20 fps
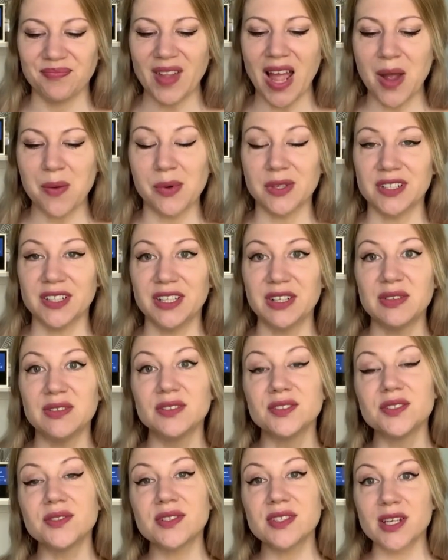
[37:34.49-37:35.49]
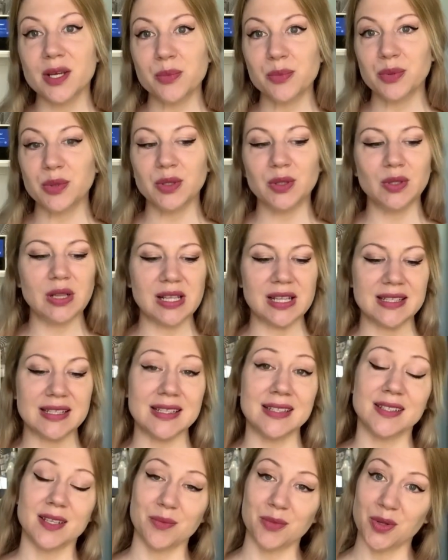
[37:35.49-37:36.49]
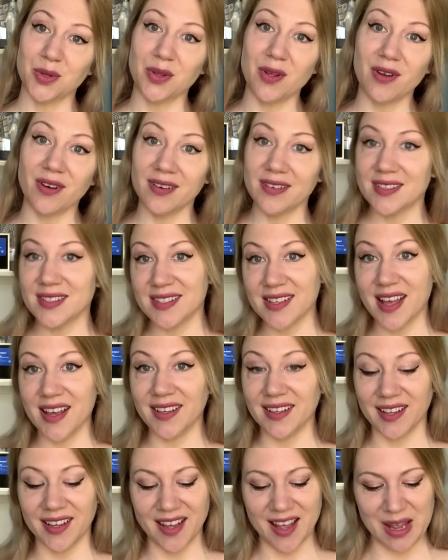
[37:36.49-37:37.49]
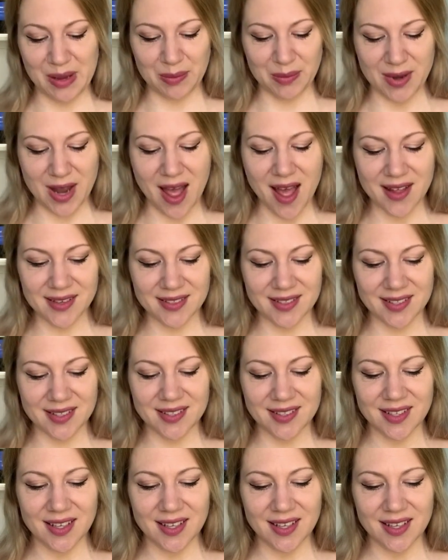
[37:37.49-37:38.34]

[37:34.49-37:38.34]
I want to knit a whole new sample. Since I'm no longer designing, I'm not